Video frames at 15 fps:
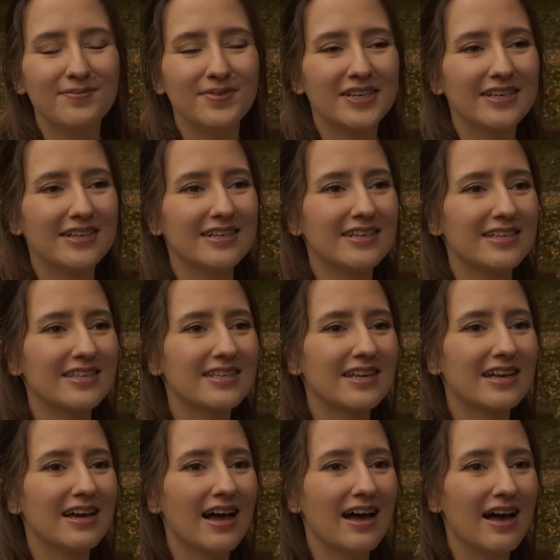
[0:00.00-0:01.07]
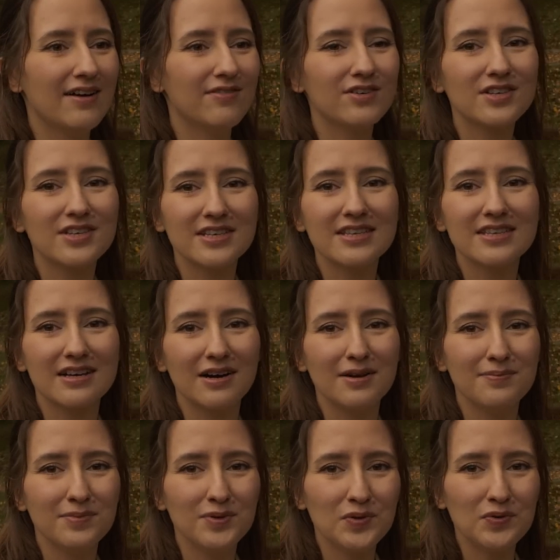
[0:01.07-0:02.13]
because ever since I
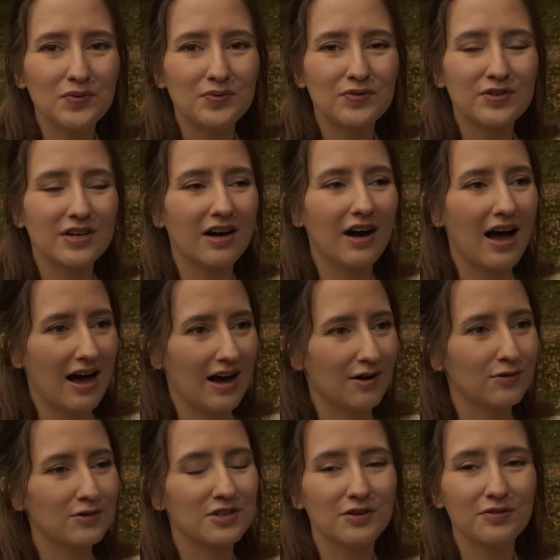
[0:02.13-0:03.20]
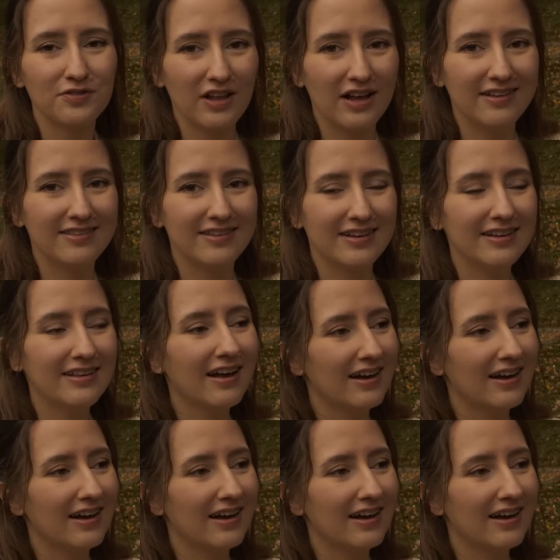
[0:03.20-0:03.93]
moved out of London,